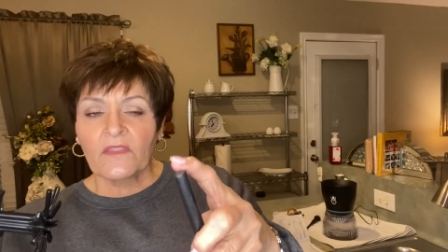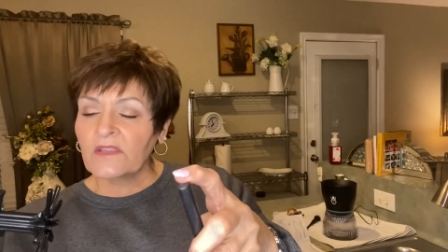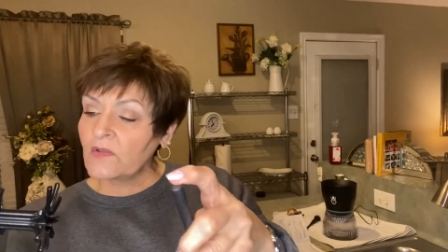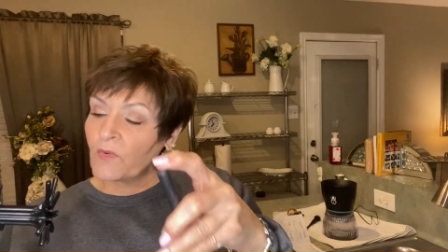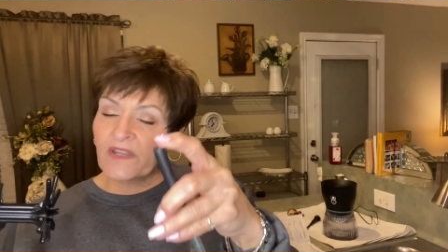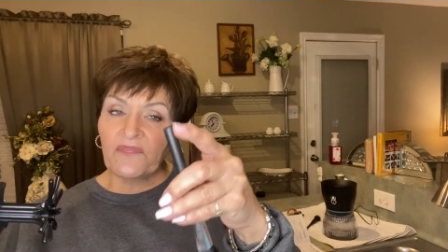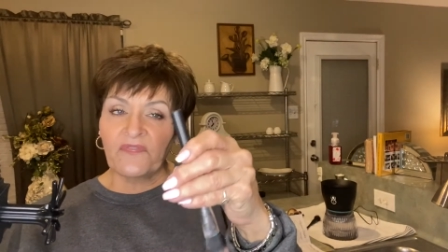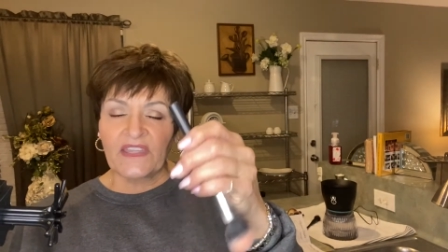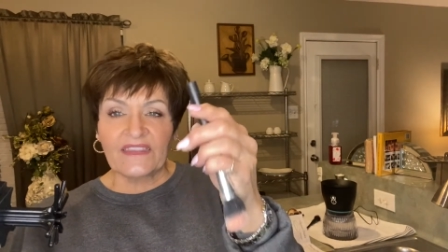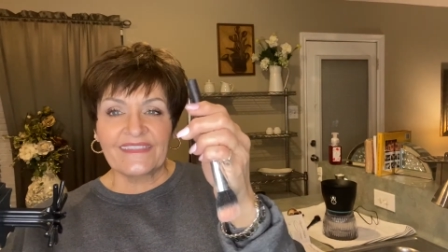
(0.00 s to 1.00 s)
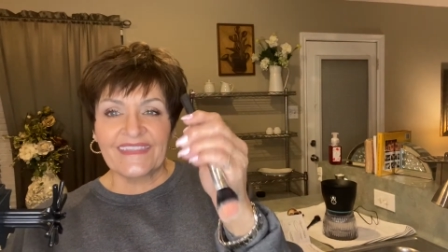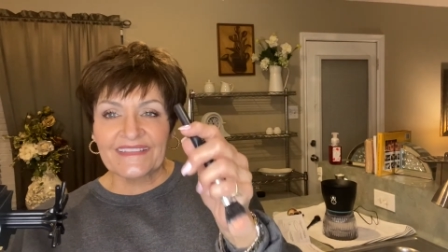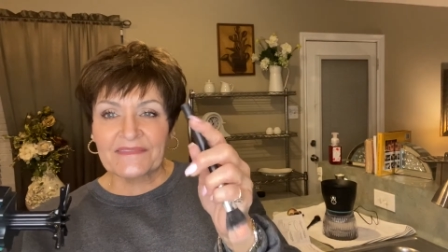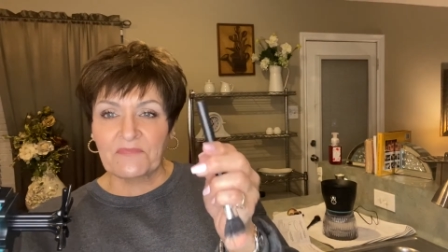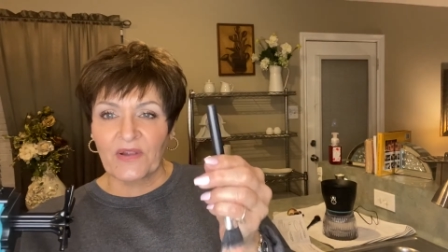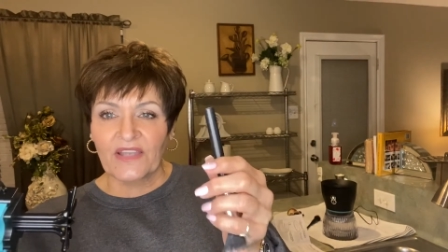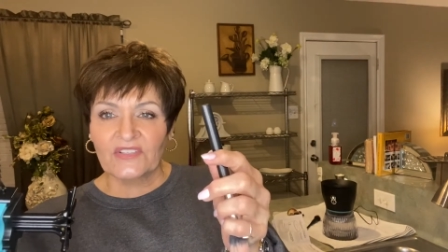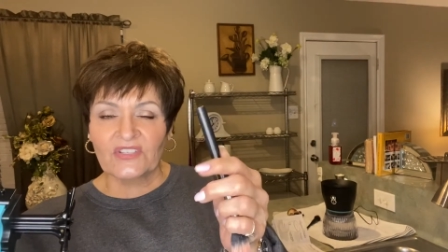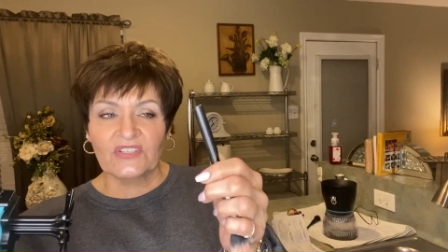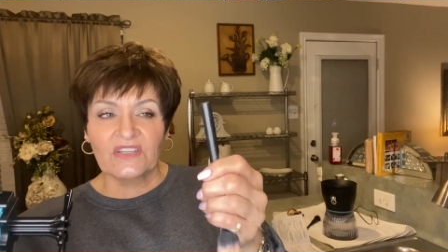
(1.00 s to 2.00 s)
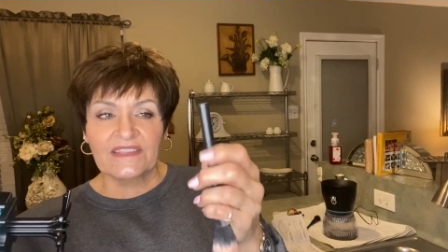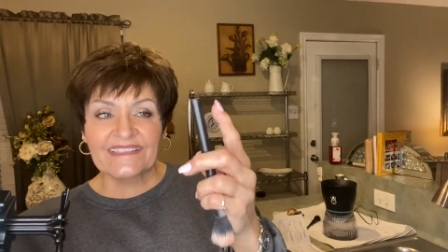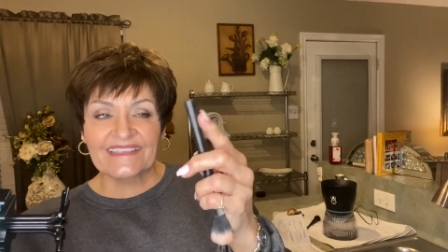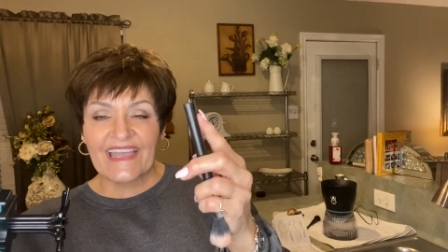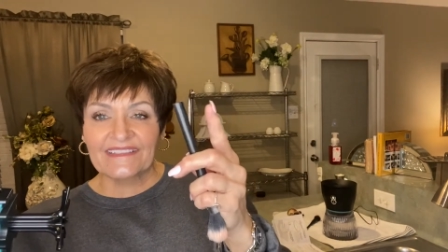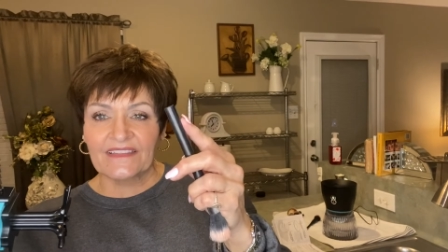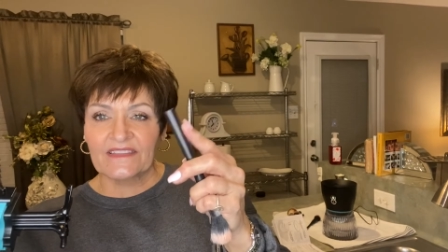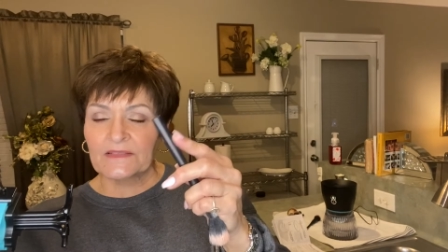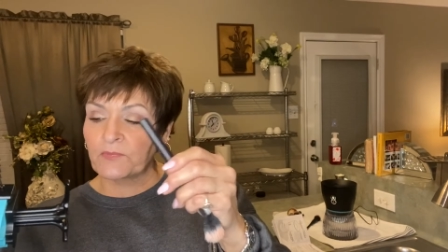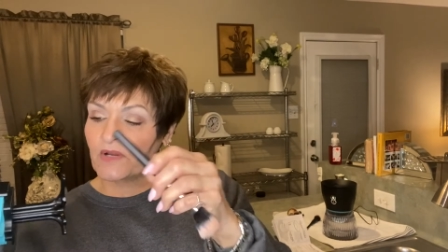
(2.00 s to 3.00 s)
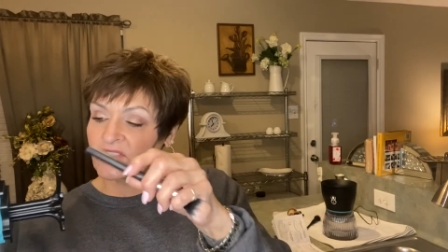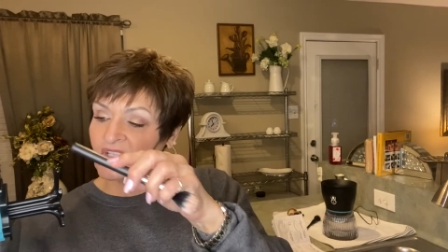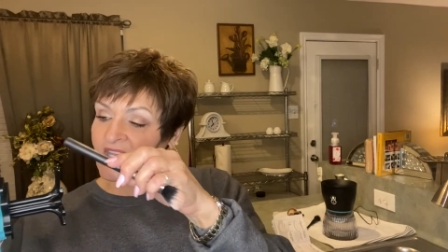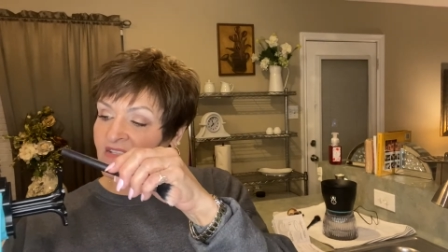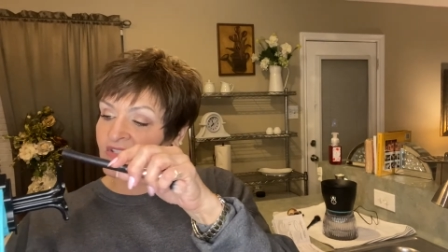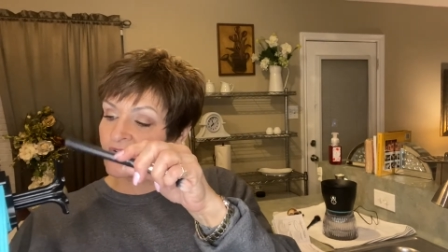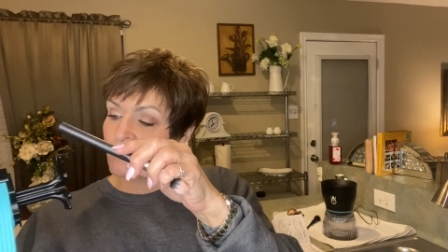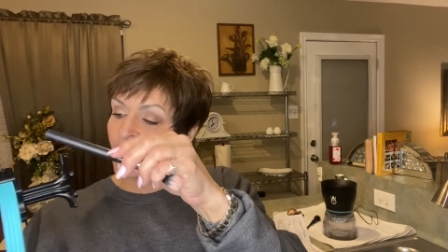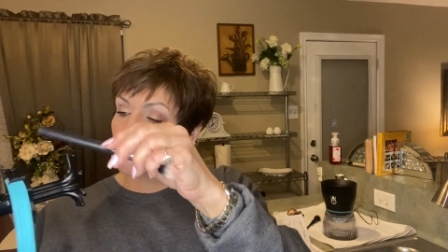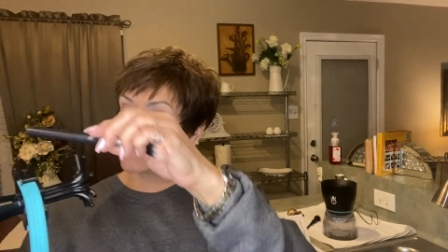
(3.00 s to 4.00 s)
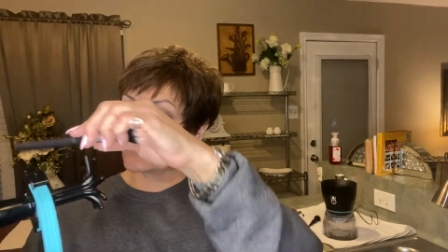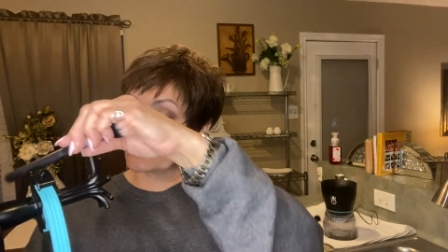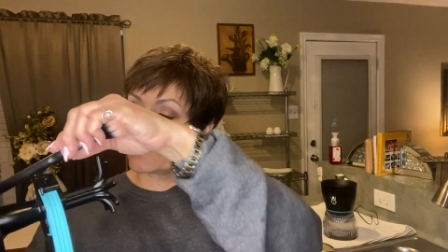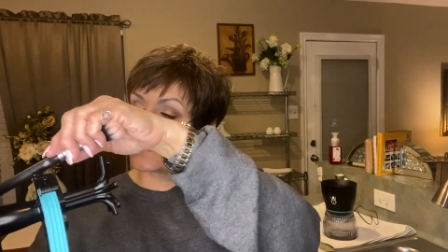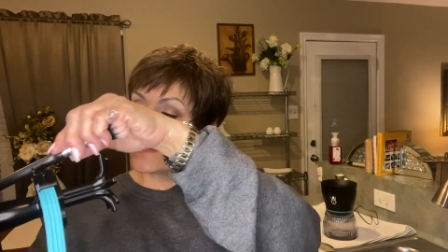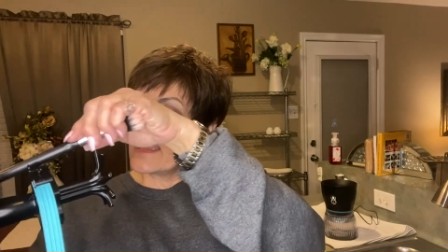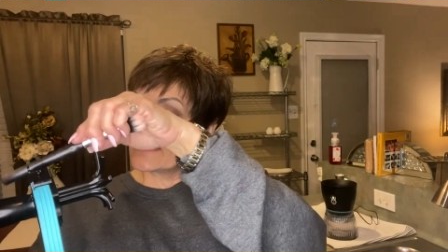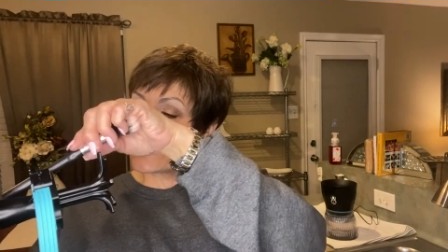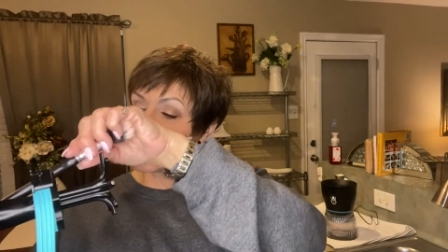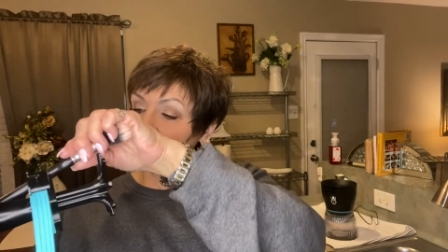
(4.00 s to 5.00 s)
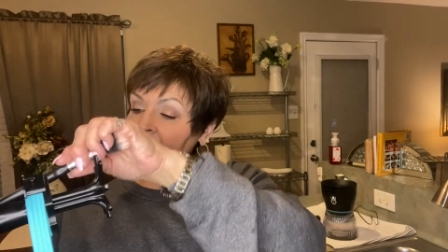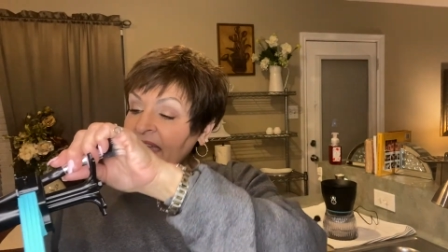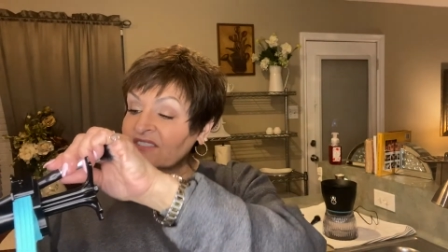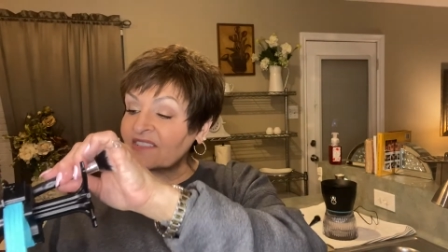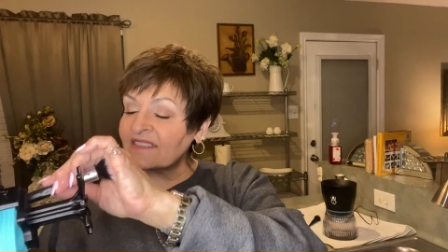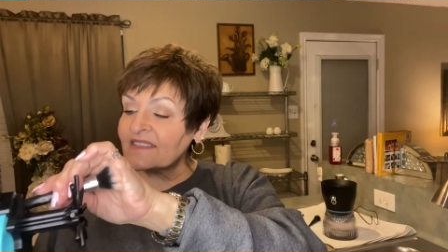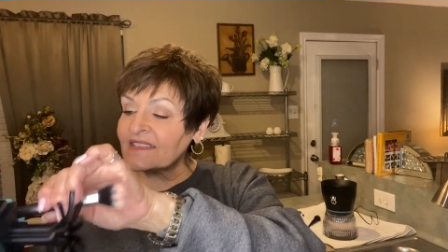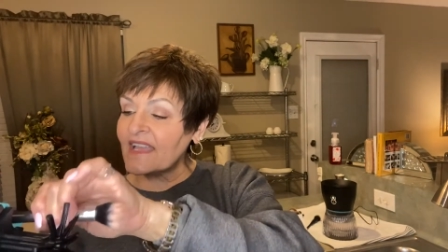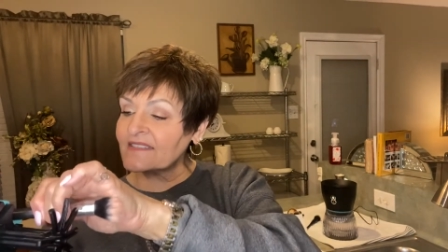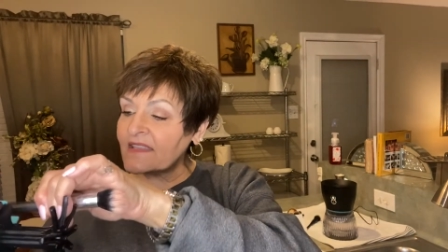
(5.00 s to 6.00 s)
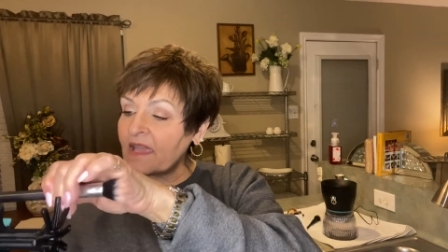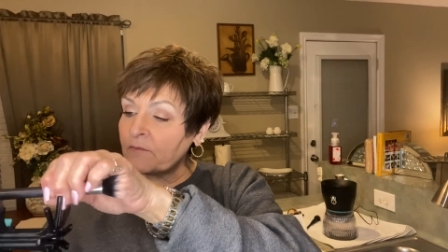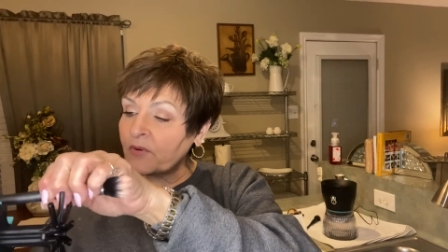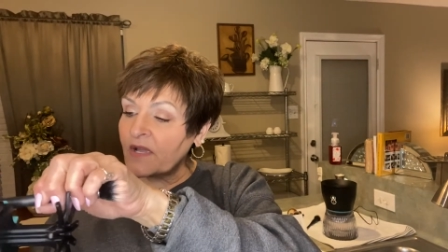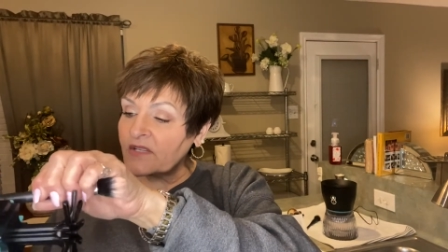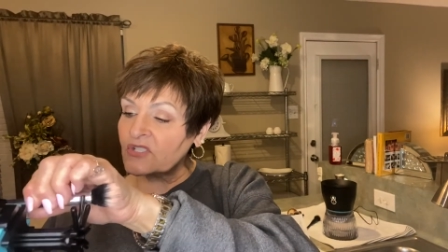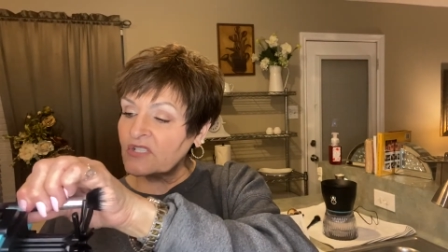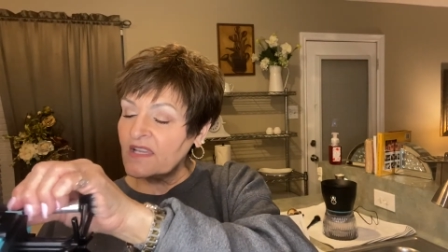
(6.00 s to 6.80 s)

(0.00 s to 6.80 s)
You want to fit this brush, the size of this brush, into a holder that kind of matches the size of that brush.